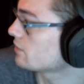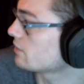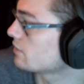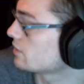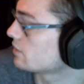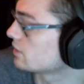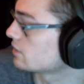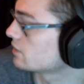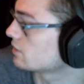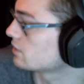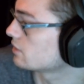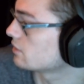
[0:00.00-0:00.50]

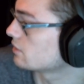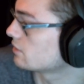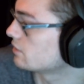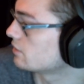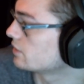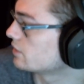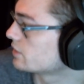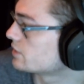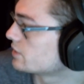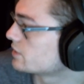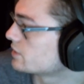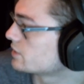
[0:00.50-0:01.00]
that
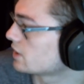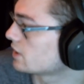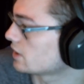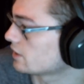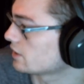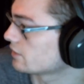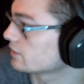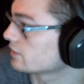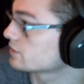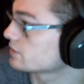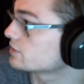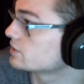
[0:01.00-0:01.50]
this
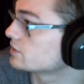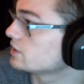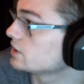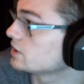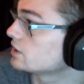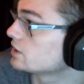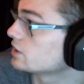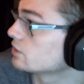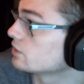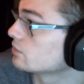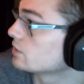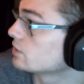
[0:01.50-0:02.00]

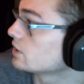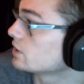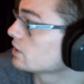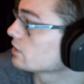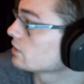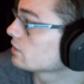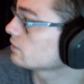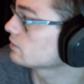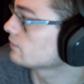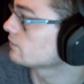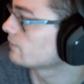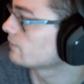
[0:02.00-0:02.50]
dq here